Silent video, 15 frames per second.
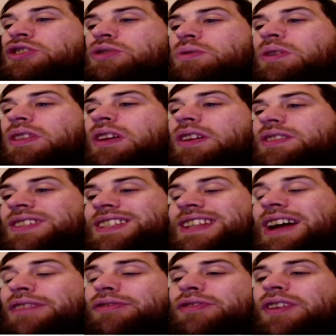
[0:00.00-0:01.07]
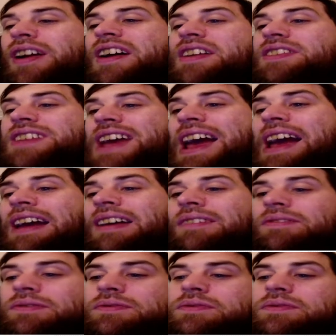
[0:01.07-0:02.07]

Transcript: can do a lot of stuff for our deck.